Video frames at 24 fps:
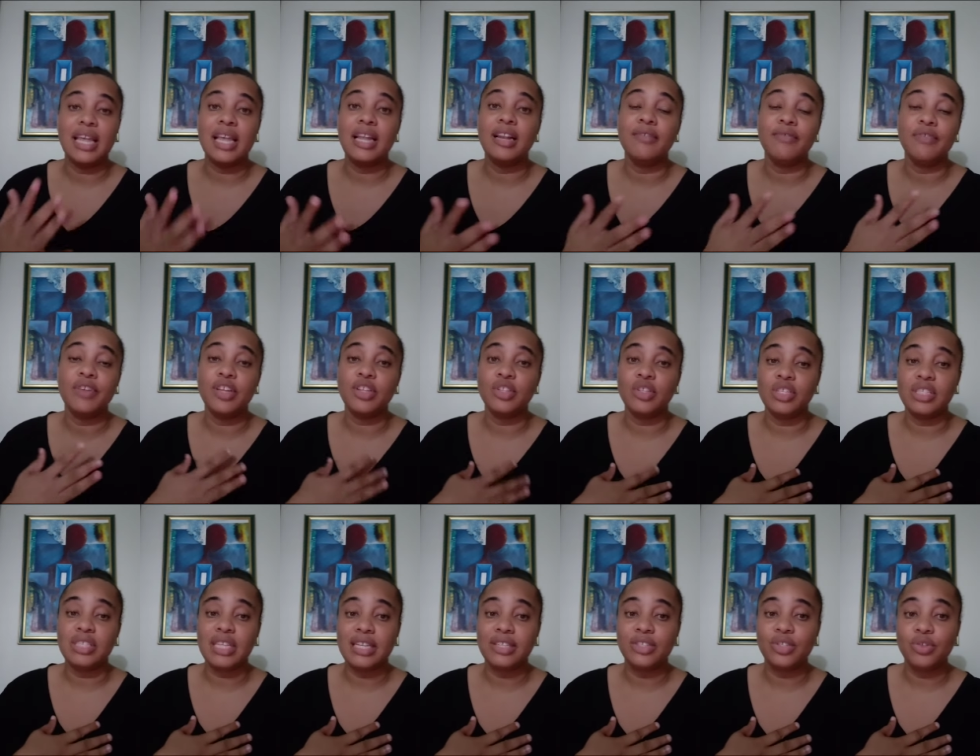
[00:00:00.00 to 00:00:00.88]
elevate
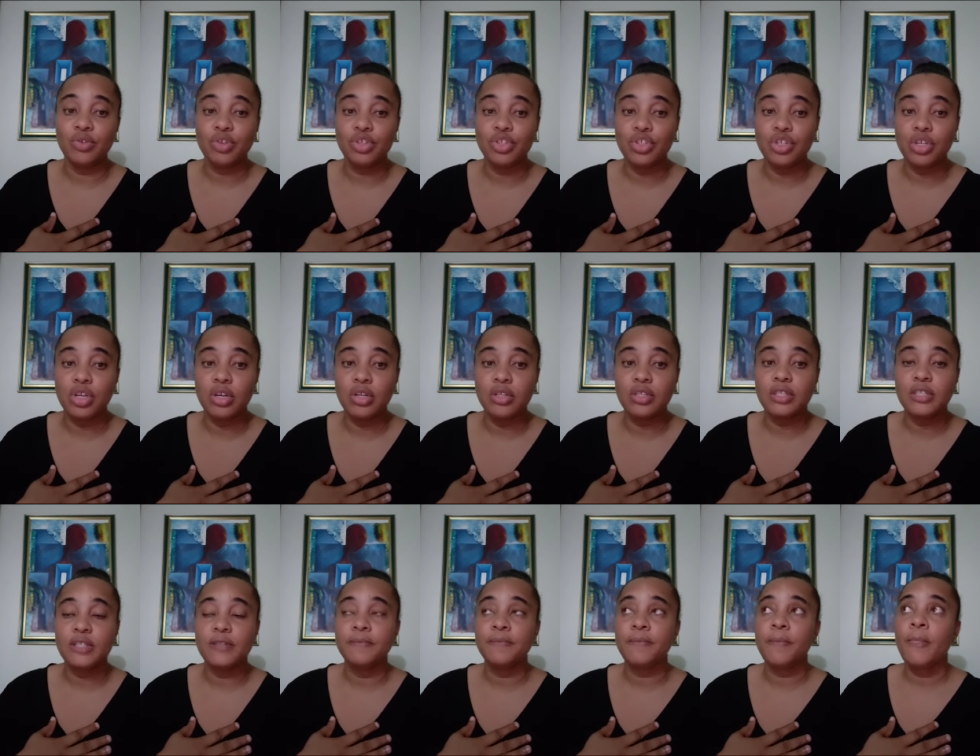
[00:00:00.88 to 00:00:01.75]
us as christians